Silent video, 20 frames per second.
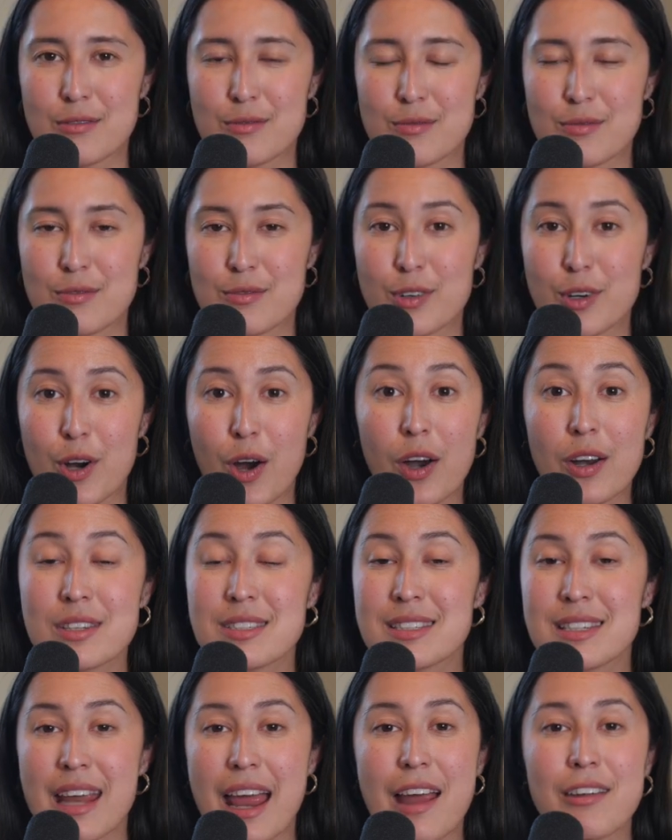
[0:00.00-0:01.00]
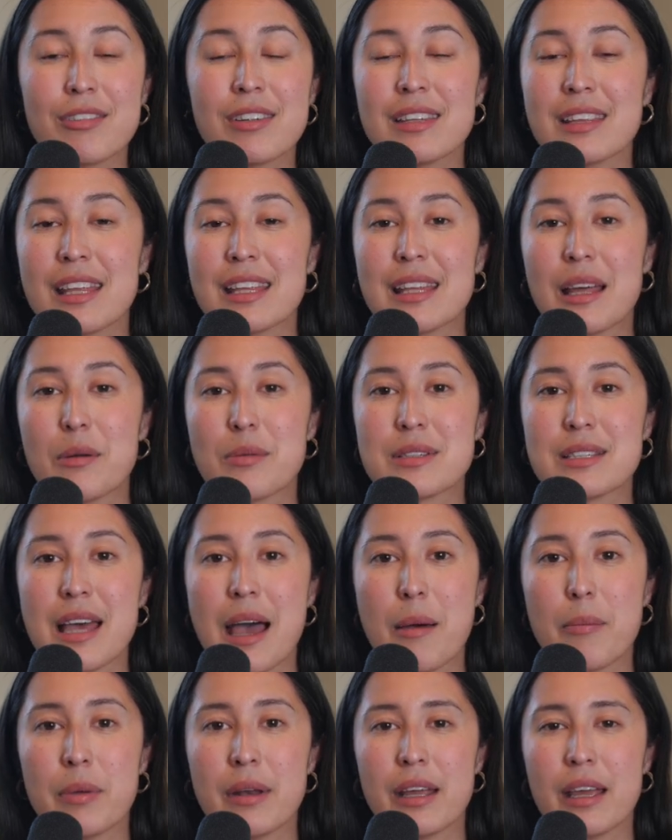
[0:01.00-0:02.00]
in regards to everything that was
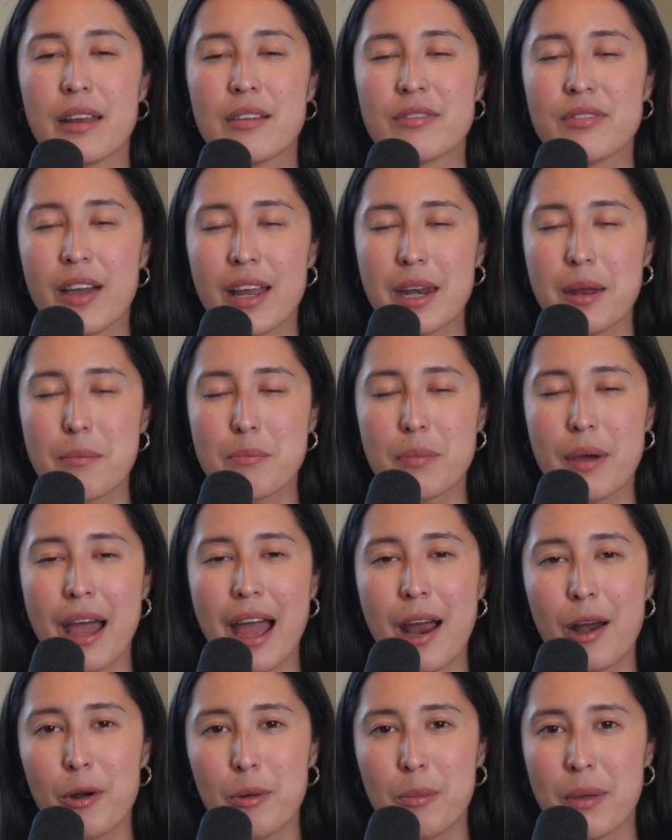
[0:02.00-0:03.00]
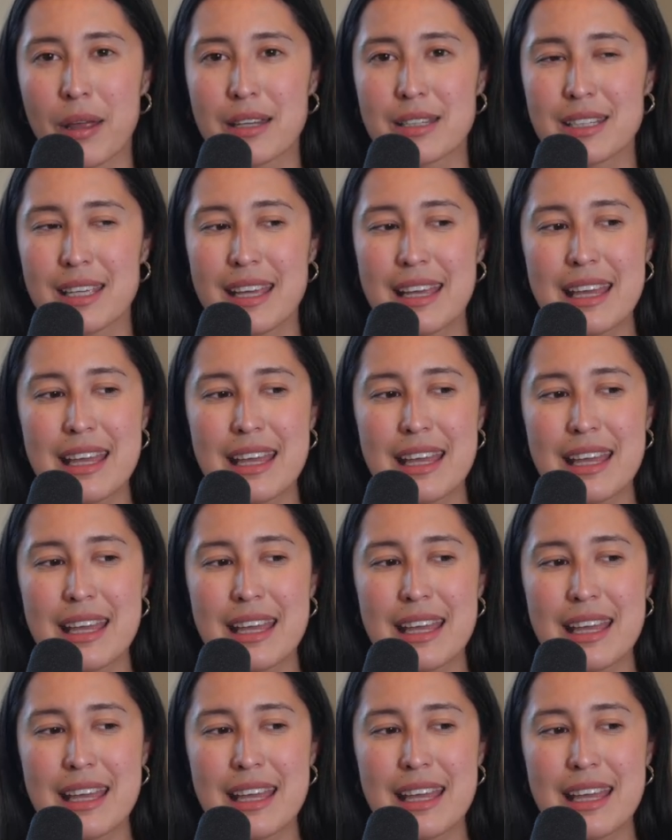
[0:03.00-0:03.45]
happening, and find empowerment